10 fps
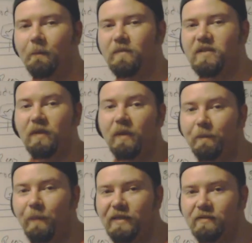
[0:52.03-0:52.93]
simply
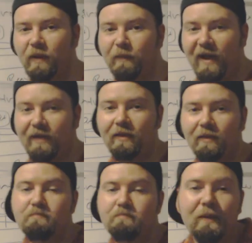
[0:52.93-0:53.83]
based upon the fact that
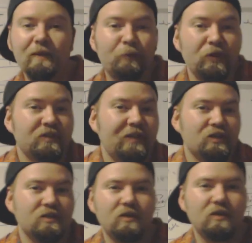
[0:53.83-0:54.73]
maybe the
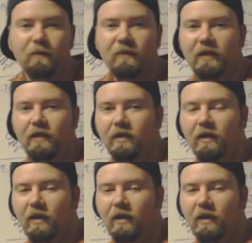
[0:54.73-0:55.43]
presentations are going to be